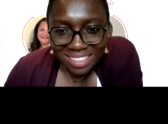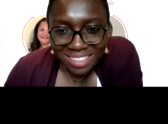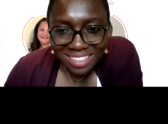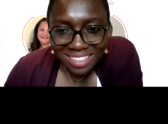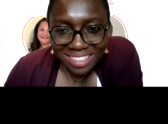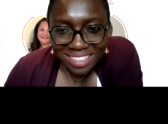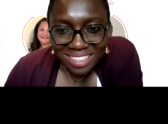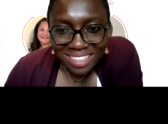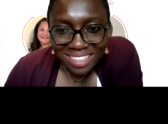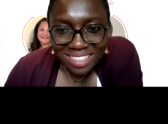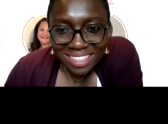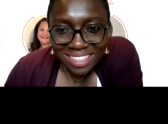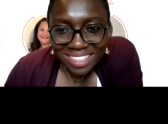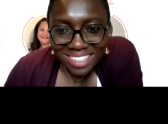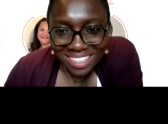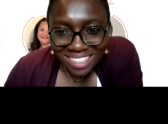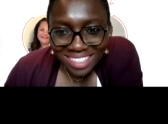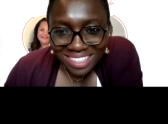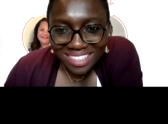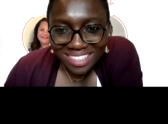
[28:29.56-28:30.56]
Yes, we
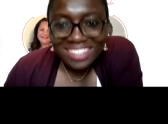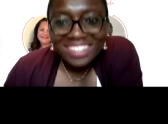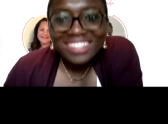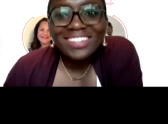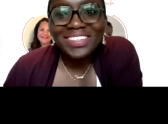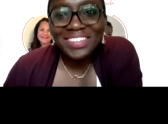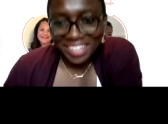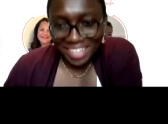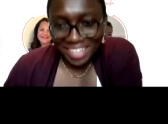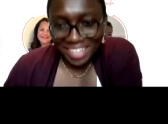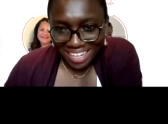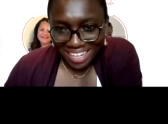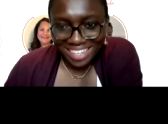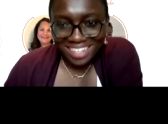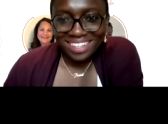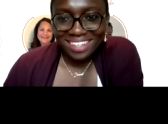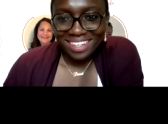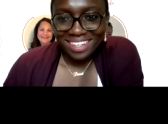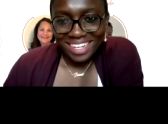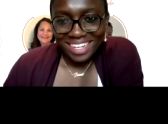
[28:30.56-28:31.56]
do. Okay.
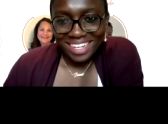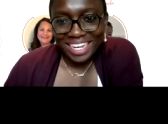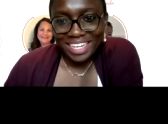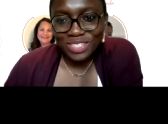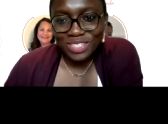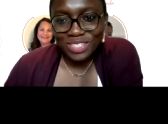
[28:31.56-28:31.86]
Yeah,